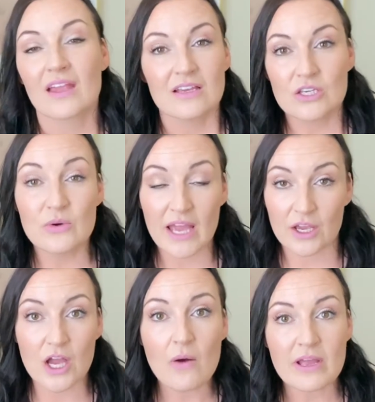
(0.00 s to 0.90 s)
You get
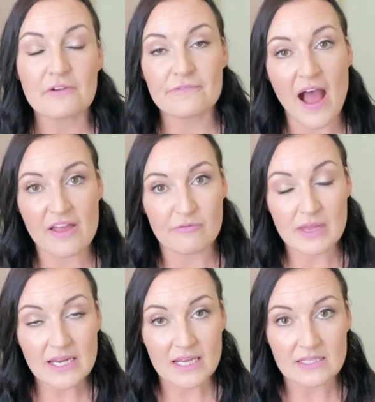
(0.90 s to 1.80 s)
going 5
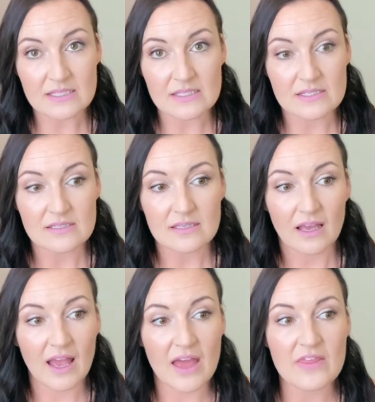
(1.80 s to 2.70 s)
minutes,
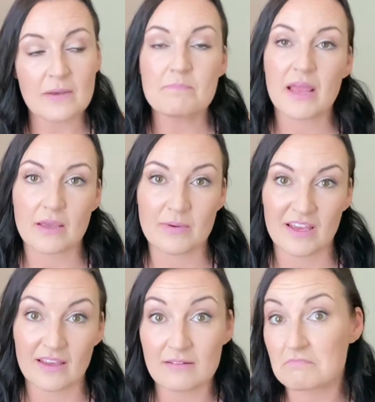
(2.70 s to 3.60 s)
and then
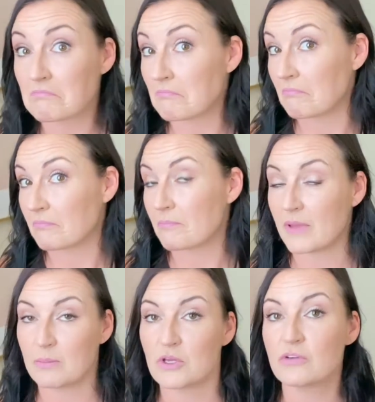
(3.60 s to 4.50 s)
maybe
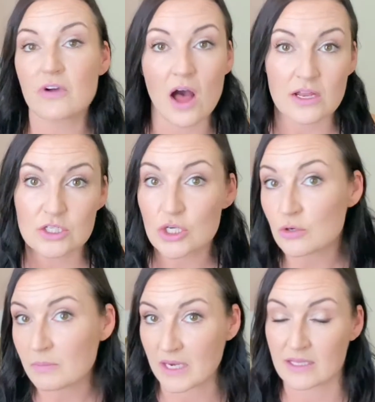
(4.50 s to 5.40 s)
you've got
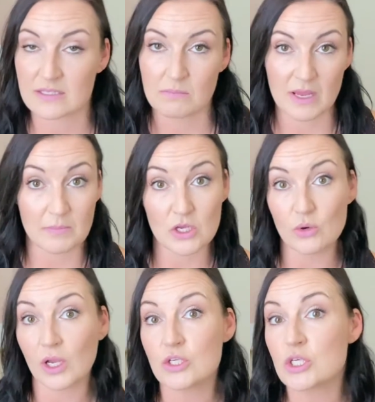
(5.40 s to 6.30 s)
2 minutes. Maybe you
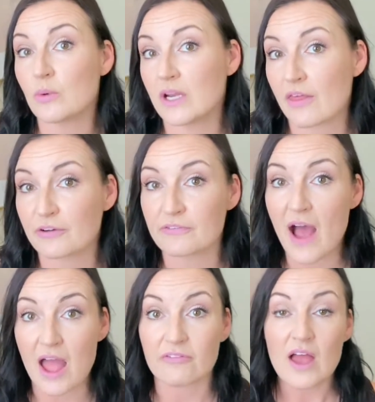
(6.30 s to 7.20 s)
can do another
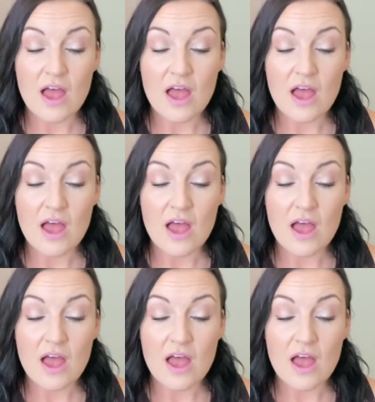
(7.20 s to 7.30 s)
5.